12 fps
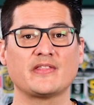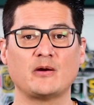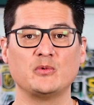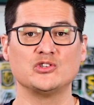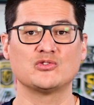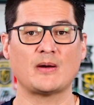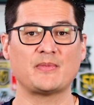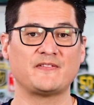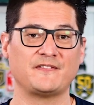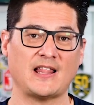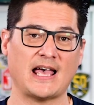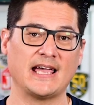that we drop the
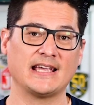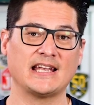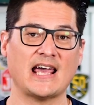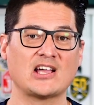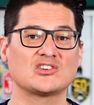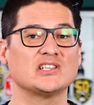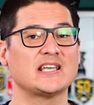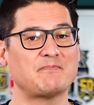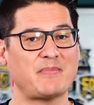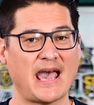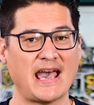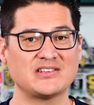flag and actually get
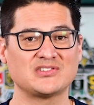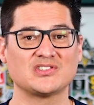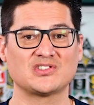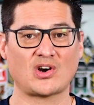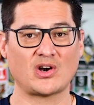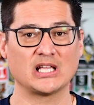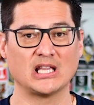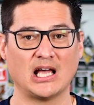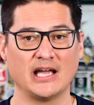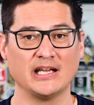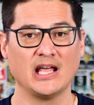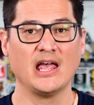past the starting line